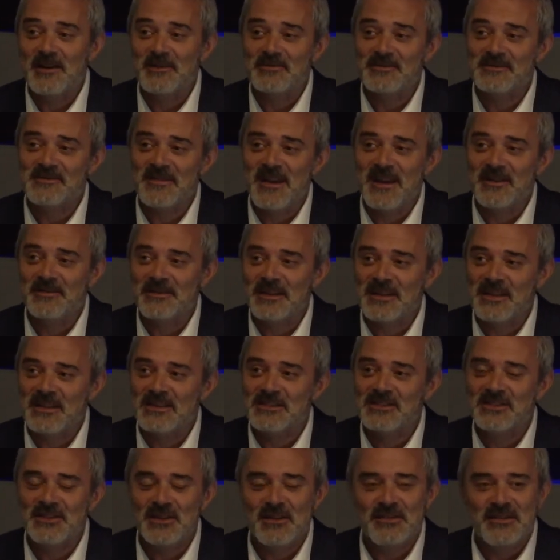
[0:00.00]
was founded in
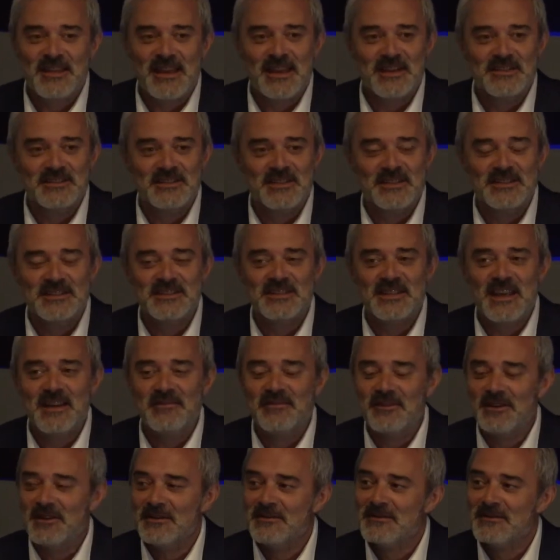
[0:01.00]
2007